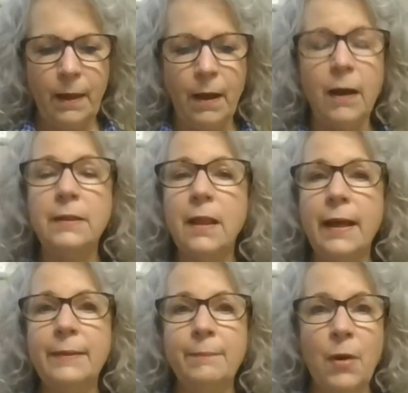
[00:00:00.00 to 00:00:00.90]

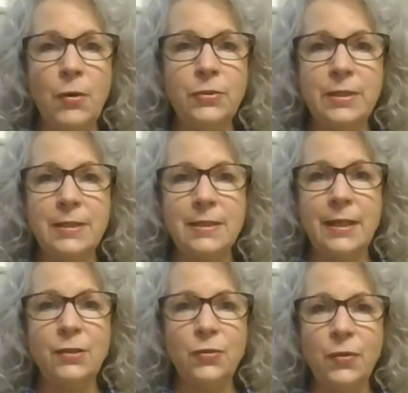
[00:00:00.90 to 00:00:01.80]
Unlike Moses
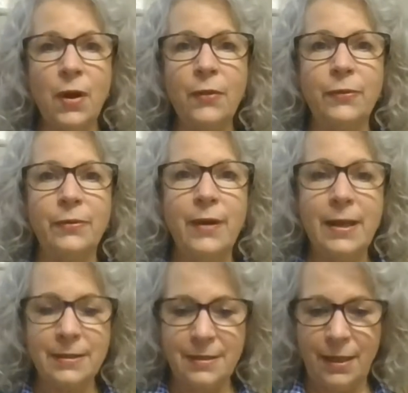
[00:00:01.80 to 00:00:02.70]
and your other
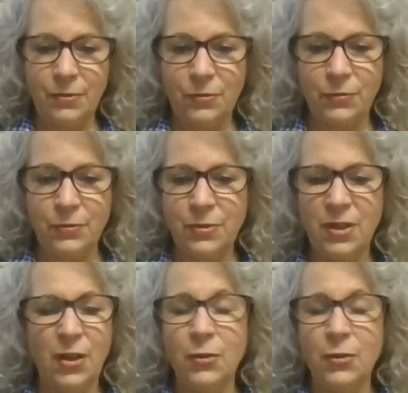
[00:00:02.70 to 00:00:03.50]
ancestors,